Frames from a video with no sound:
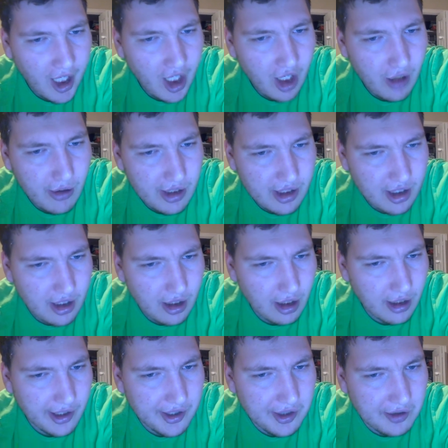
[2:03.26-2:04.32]
was
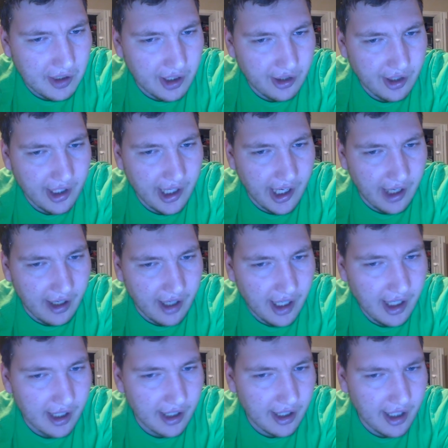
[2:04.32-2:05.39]
calling to her to get a
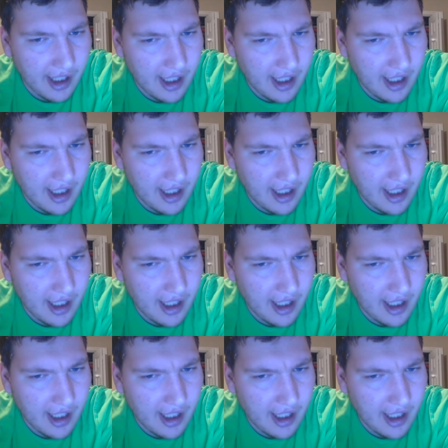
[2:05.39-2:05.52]
hug,